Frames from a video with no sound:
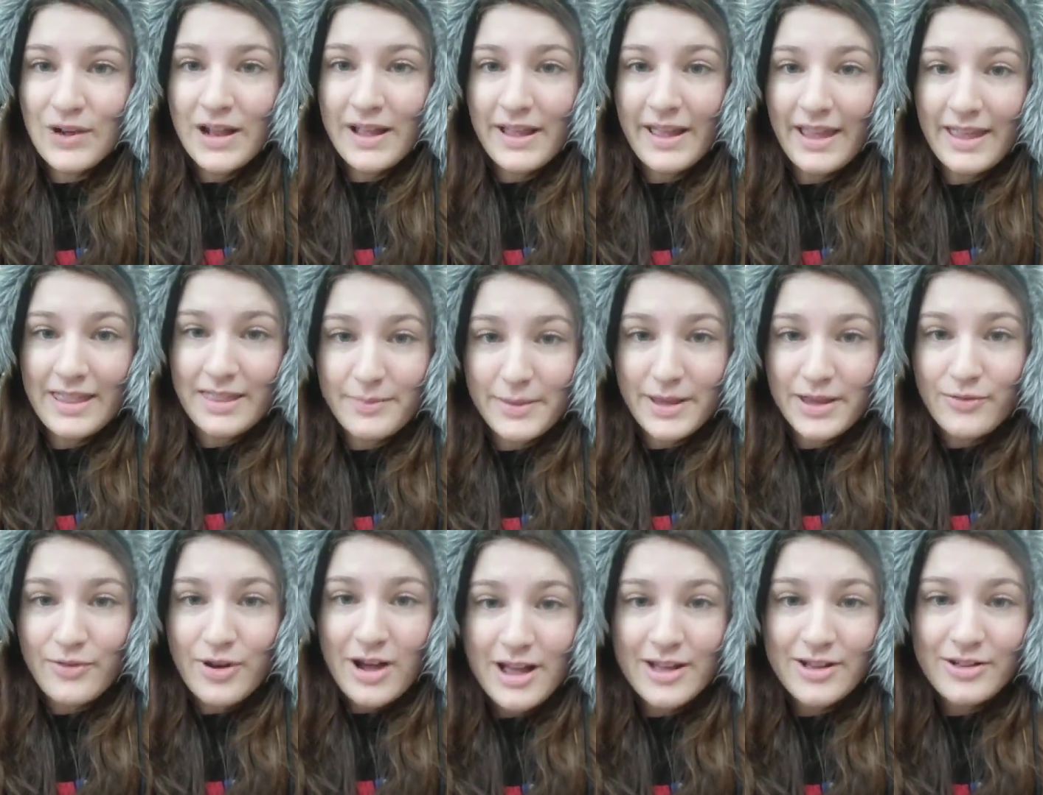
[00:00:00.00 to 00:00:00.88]
In the
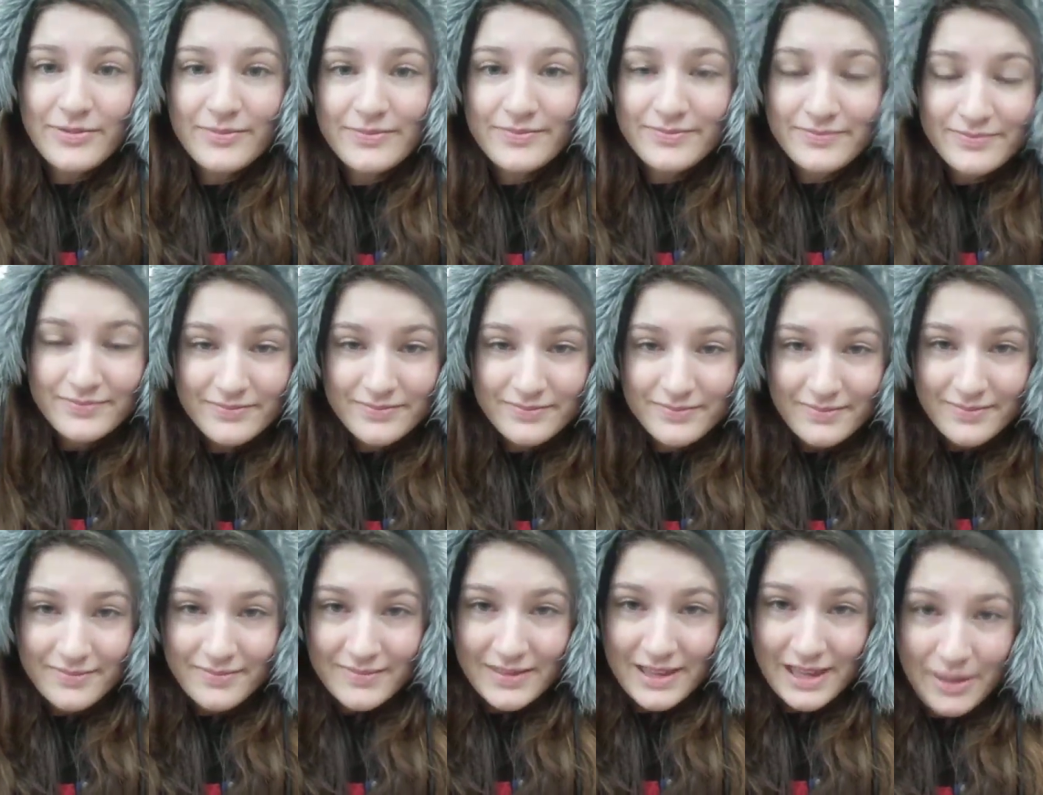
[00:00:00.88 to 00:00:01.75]
meanwhile,
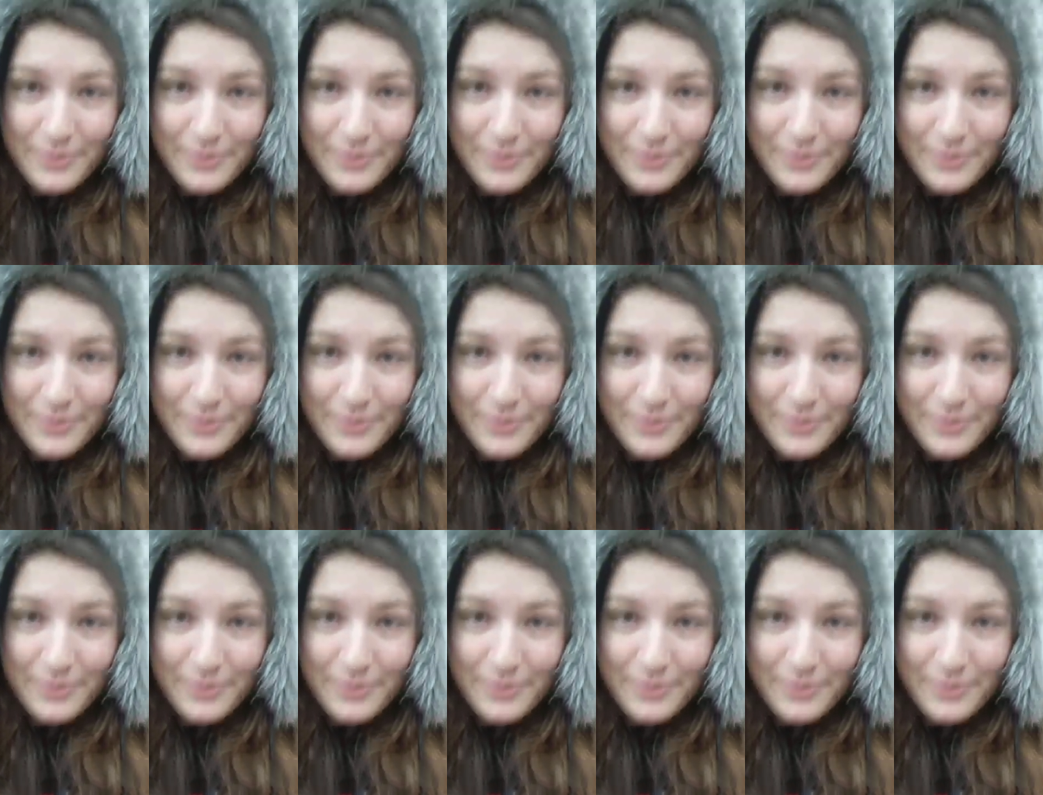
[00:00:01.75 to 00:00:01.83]
keep